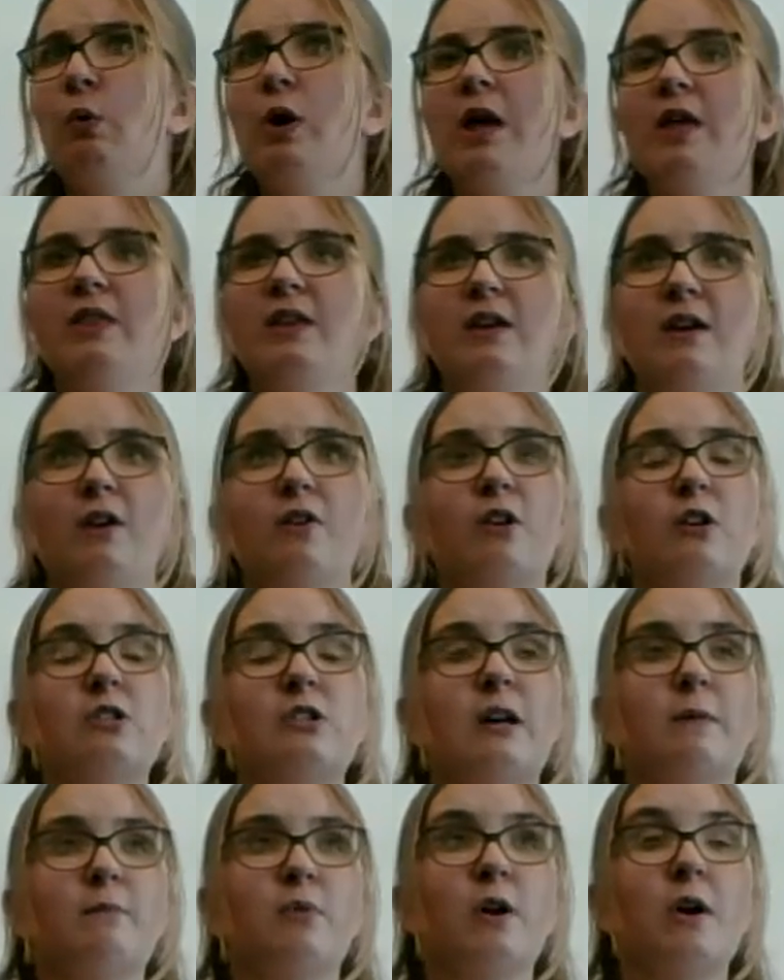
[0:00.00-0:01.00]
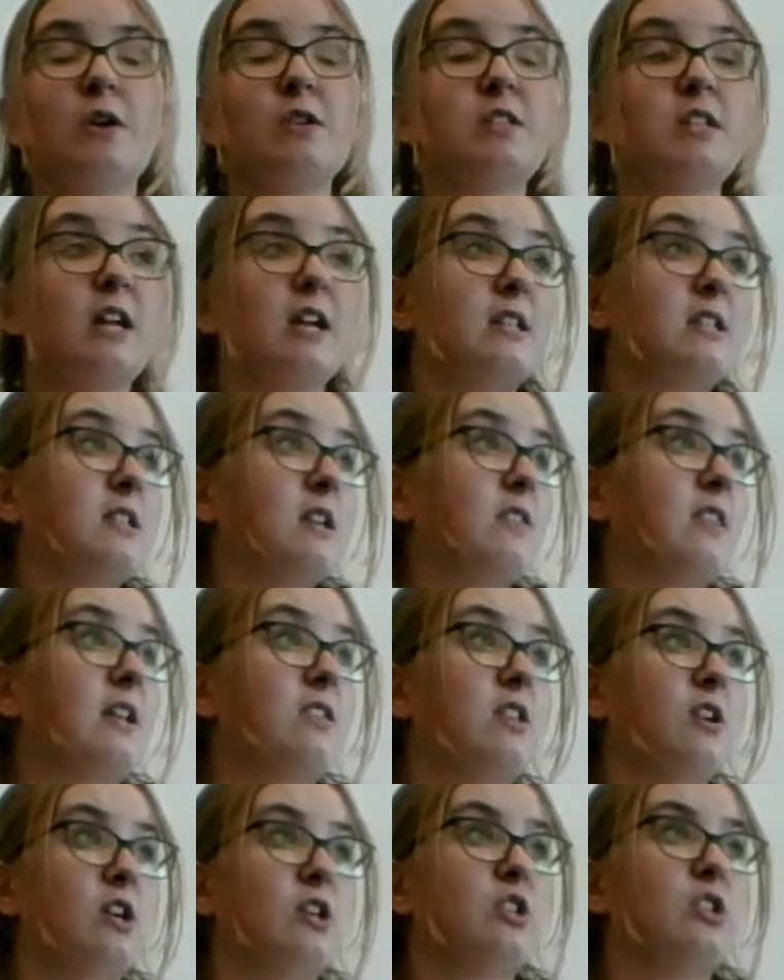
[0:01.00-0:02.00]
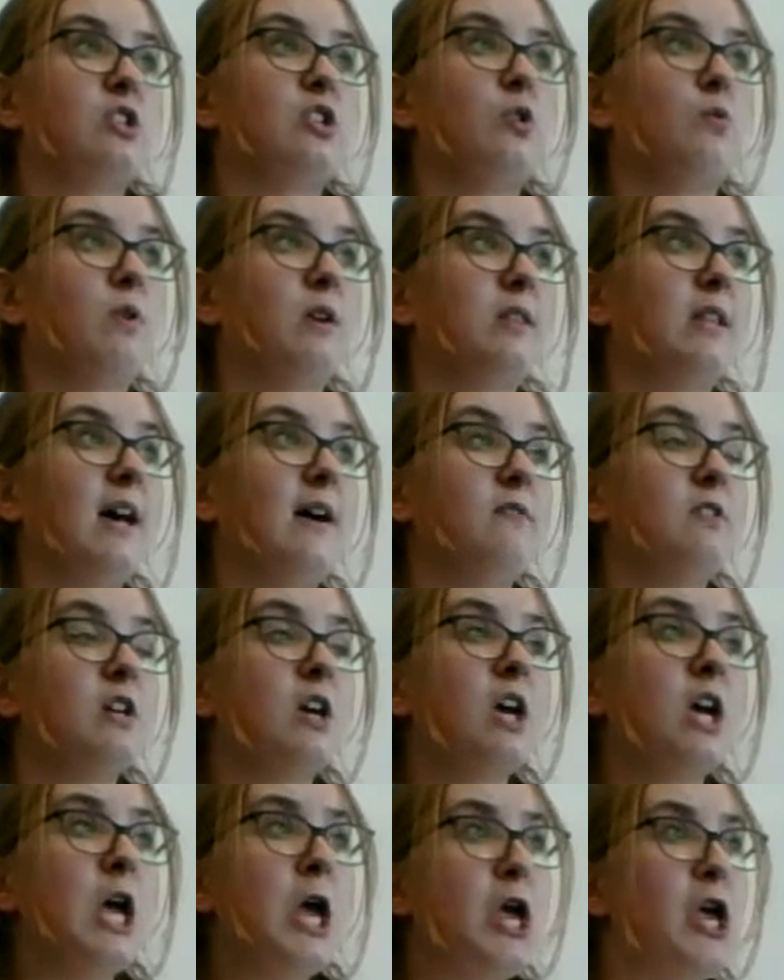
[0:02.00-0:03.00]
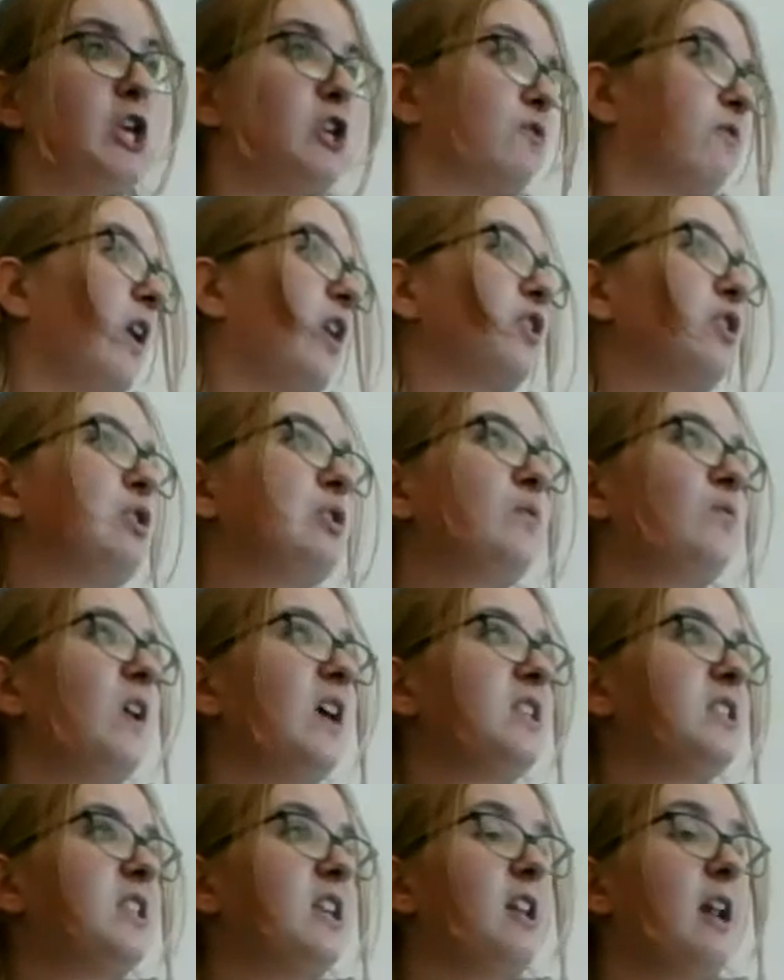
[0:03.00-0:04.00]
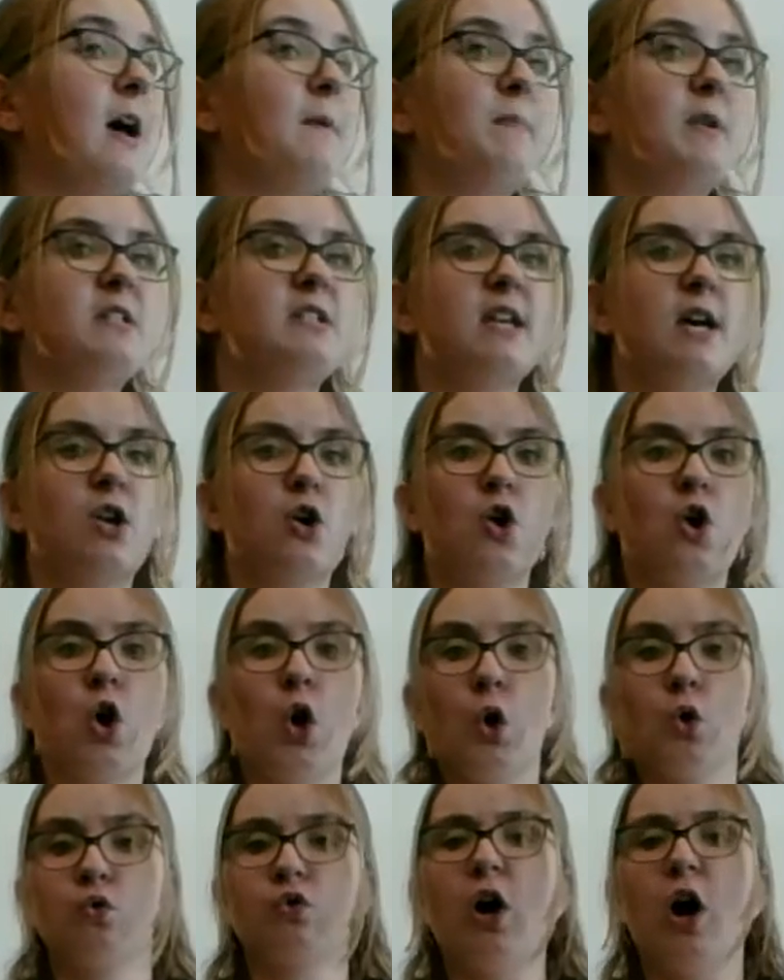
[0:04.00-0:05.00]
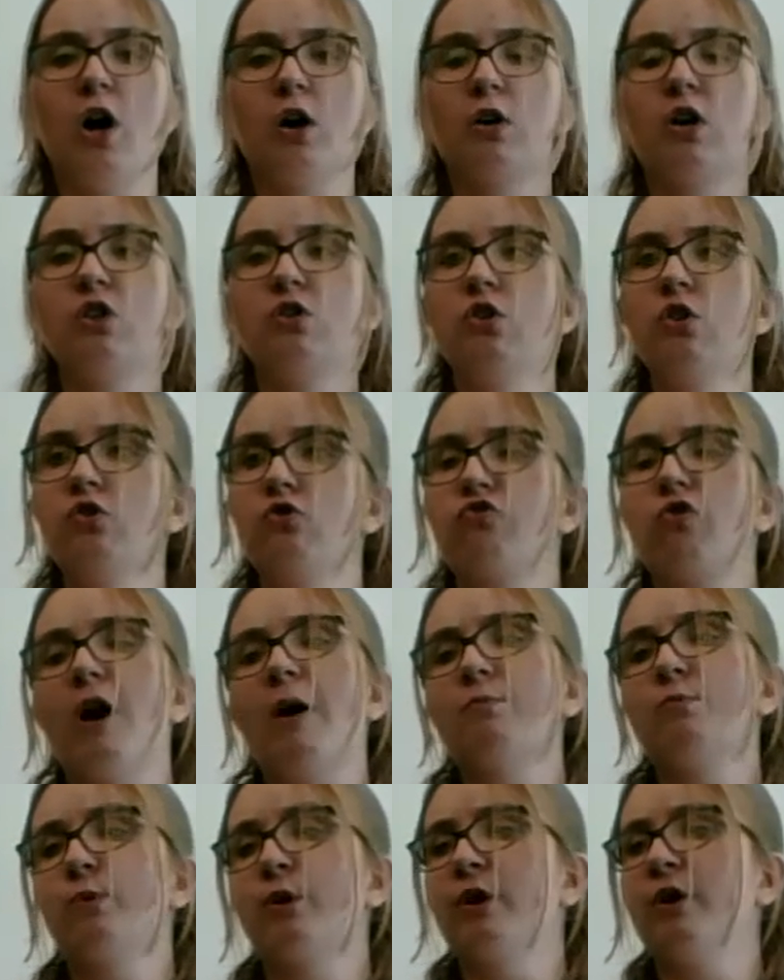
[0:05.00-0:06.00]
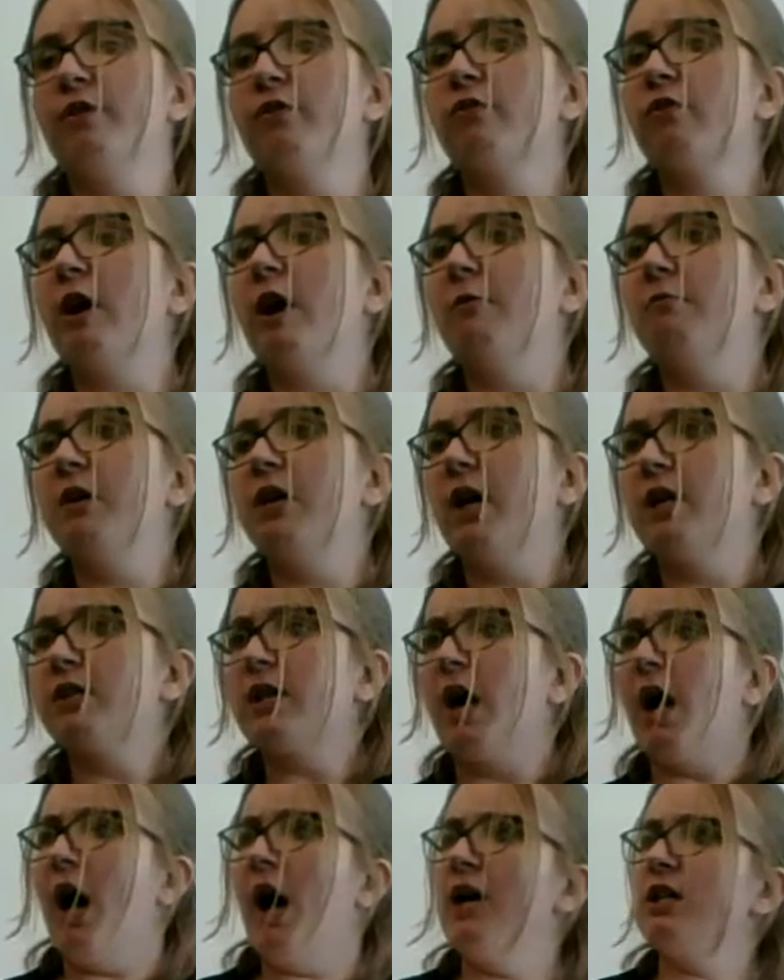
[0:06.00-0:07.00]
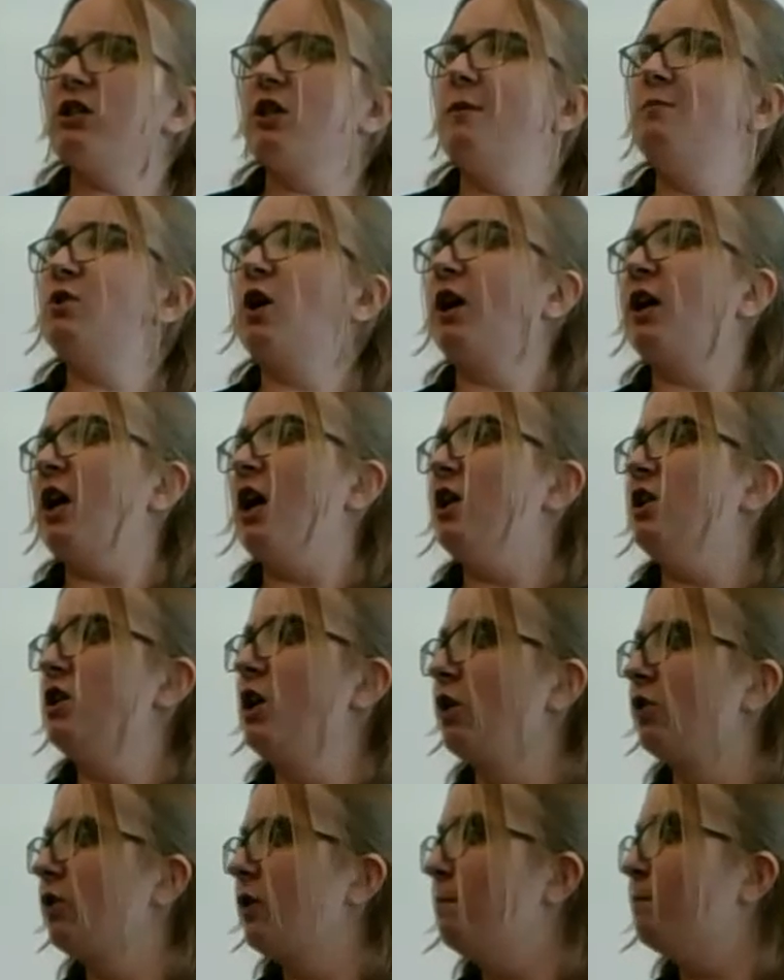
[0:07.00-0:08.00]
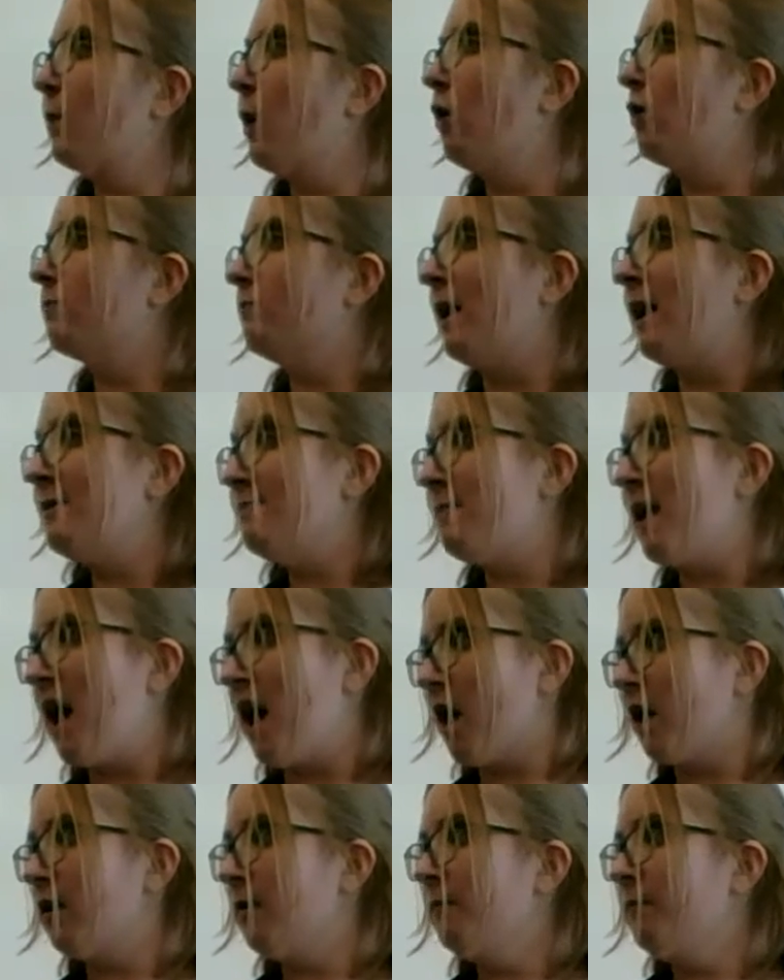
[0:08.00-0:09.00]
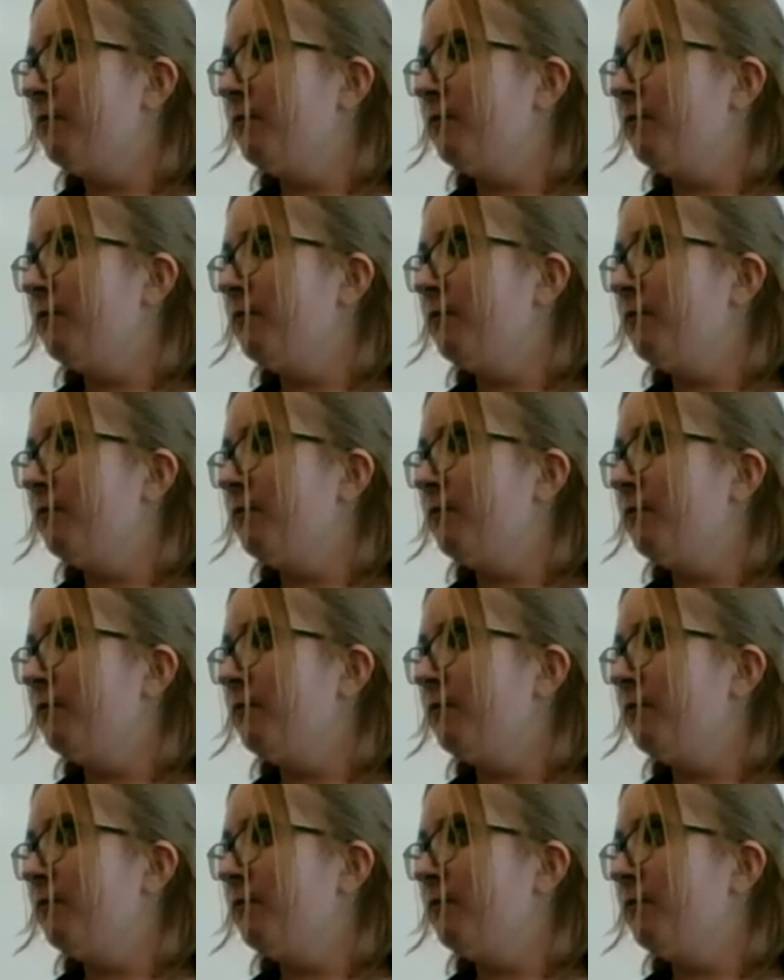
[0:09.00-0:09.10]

When the younger son protested that there is still one left, his father faced it up and said, Wrong! You dropped one on the ground because I slipped on it and nearly broke my back.